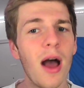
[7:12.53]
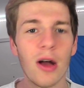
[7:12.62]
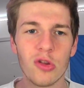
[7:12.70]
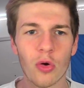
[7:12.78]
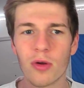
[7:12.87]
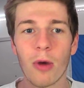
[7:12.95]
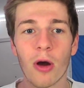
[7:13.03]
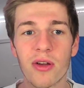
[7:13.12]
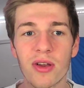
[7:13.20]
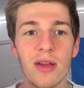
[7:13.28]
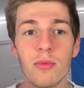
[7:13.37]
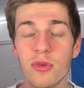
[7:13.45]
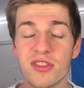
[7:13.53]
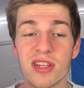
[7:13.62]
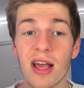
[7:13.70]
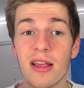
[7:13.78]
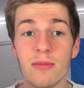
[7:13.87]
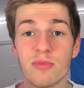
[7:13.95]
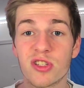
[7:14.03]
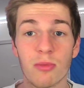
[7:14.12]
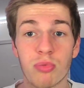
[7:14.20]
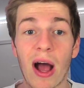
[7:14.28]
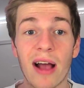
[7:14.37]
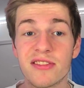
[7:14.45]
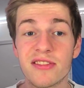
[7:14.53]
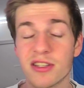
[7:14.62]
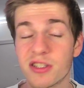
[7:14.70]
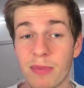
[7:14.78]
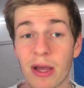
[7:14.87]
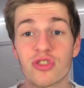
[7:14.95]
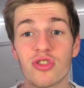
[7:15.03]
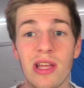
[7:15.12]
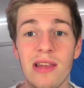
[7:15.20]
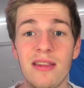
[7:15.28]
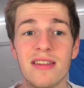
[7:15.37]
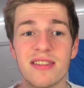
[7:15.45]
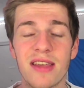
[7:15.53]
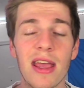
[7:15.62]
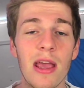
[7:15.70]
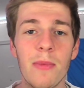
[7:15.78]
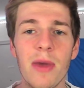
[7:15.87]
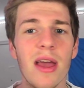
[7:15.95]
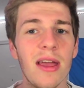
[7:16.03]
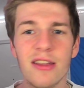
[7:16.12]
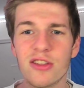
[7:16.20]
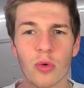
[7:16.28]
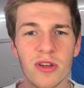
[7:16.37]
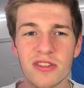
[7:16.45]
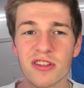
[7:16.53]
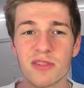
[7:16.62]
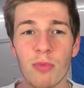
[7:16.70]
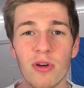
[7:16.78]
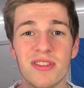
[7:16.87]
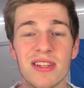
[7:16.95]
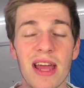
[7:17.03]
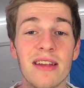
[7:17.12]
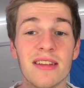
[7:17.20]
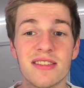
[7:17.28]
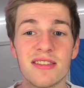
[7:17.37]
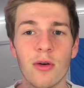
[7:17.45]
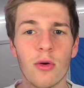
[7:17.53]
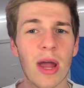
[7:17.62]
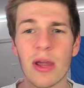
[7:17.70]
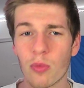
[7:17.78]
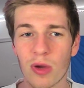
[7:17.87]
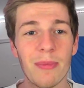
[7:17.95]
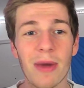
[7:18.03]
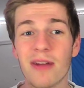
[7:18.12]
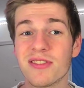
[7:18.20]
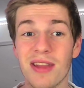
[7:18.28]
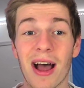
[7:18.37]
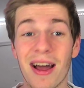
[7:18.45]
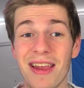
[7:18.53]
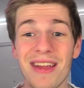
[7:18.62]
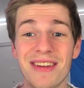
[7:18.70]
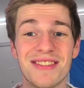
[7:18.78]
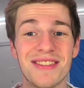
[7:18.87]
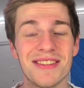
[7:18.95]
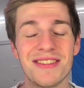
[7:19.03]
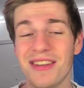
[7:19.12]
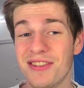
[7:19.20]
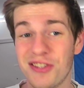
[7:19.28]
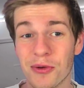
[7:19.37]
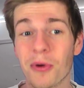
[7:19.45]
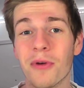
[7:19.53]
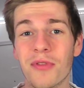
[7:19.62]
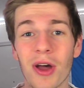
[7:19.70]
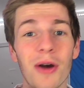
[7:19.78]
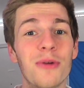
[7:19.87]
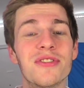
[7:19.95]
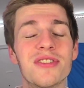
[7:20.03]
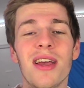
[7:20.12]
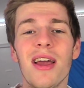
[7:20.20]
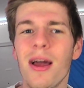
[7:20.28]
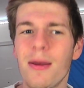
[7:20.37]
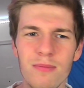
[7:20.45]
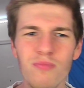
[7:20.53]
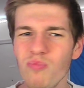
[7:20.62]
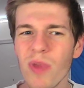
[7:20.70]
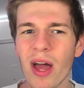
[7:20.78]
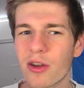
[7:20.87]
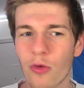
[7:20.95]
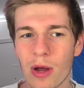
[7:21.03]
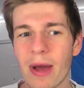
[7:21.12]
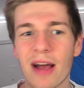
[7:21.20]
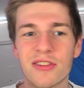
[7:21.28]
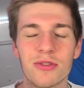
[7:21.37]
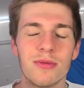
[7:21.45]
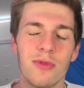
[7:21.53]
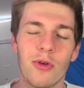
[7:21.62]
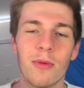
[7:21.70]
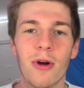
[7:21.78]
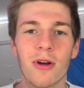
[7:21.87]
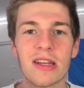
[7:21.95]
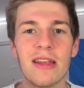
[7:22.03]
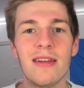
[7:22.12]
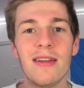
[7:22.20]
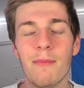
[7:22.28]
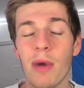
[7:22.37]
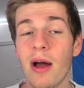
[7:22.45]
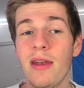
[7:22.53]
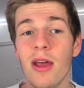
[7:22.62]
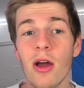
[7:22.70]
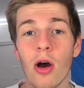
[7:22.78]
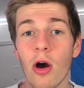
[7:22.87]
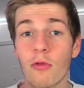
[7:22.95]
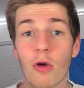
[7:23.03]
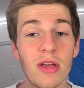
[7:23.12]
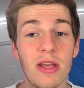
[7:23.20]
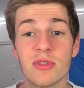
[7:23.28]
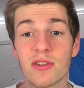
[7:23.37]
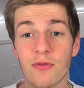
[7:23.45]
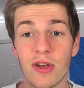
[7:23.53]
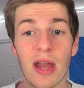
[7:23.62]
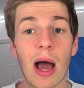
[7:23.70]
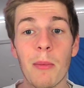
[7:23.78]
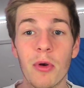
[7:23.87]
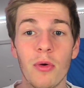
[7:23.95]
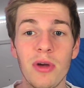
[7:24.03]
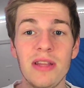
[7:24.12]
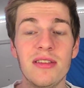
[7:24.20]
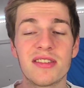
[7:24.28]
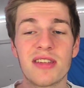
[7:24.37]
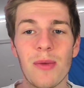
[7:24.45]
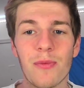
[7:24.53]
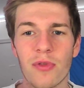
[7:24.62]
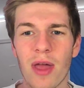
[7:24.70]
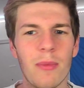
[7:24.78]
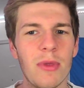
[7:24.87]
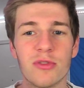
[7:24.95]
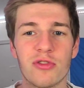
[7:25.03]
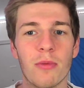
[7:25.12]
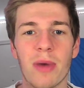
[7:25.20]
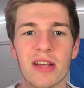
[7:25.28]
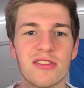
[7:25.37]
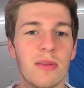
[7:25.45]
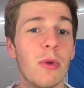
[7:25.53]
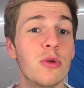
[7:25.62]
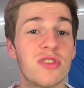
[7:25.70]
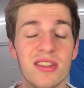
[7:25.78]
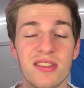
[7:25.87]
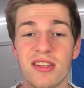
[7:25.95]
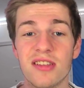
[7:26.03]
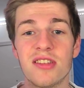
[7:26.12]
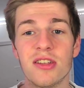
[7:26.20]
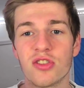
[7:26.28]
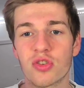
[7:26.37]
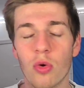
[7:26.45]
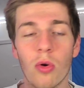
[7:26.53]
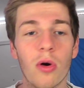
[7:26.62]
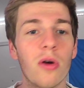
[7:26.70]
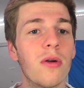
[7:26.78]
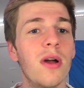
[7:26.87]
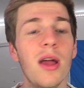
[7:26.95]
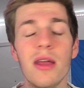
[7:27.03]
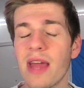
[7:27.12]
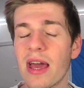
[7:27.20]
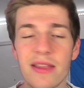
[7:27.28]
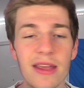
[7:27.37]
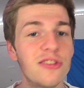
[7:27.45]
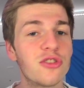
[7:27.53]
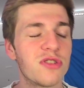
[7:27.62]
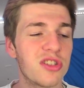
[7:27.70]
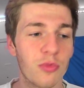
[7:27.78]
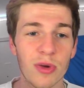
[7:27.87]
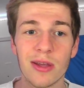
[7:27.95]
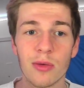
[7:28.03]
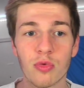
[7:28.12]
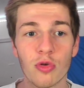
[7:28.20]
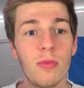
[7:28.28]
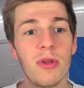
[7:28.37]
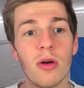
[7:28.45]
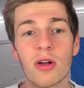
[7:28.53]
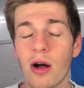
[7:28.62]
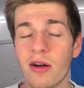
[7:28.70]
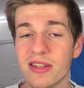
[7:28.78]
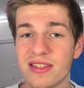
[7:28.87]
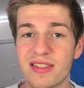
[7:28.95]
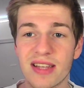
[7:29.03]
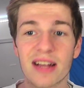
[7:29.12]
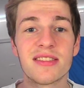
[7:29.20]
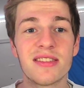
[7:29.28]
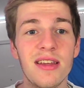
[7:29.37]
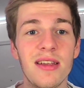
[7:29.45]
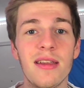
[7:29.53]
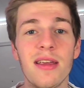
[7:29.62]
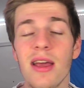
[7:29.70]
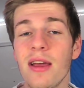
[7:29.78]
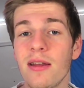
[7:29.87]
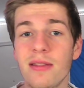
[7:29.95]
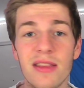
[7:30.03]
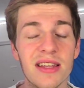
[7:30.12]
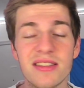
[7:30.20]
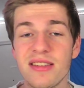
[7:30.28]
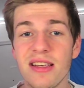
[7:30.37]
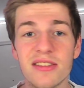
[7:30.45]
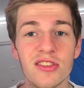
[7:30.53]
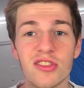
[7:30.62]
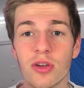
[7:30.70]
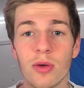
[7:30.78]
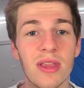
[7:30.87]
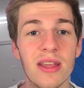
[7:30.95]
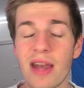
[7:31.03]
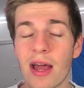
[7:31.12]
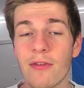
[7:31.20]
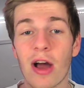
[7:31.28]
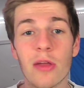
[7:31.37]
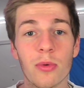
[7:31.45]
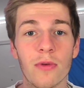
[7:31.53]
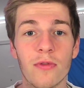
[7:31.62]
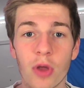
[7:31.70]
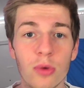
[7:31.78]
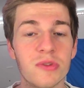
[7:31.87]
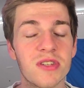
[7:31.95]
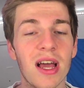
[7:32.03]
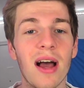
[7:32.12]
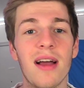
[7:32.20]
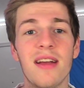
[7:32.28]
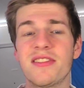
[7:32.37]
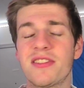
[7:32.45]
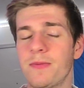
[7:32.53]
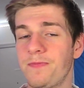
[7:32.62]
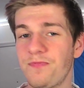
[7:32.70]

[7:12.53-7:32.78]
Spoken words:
Lauri Markkanen was a surprise, especially in this game. He had 26 points and 8 rebounds, not 8 assists. He had 0 of those. Not a great passer, Lauri Markkanen, but overall, he was phenomenal in this game for them. He was their best and most consistent scorer. They had the injuries to Ricky Rubio, Colin Sexton this season, so they didn't have either of those guys.